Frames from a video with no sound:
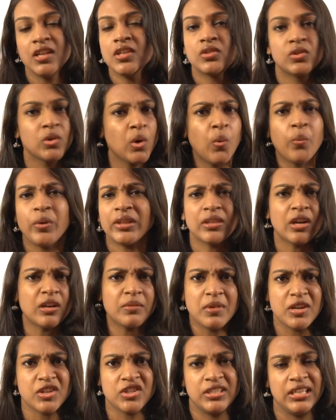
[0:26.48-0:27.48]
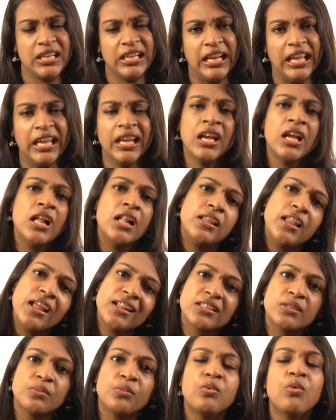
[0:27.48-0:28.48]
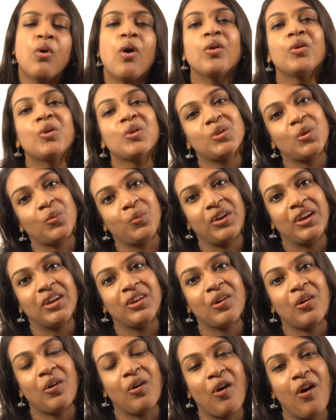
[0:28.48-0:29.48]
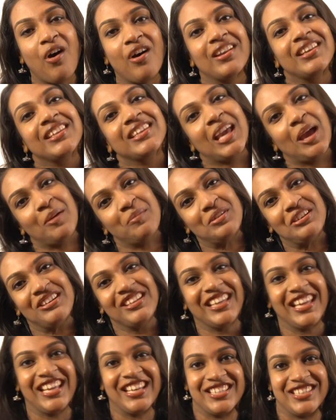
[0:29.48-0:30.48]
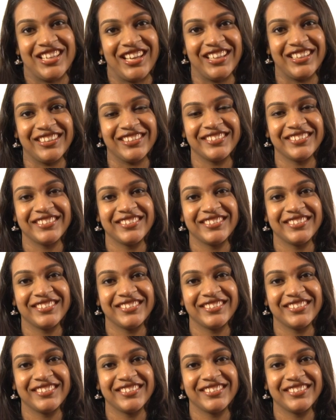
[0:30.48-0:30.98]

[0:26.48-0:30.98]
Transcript: So without much delay, let's move on to the video on communication.